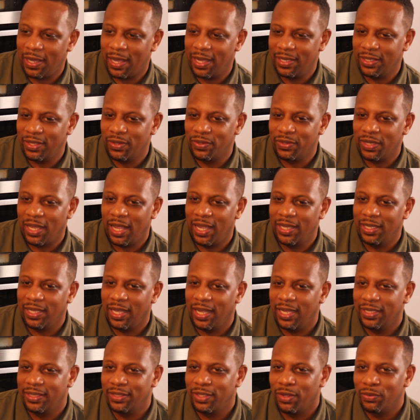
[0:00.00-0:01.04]
I it's true.
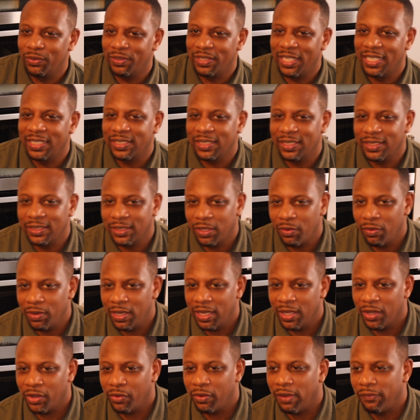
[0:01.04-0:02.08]
I, I, don't
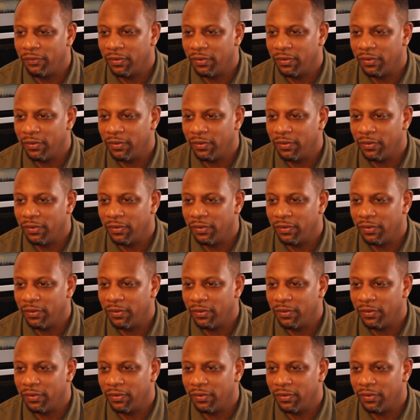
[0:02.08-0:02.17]
necessarily agree.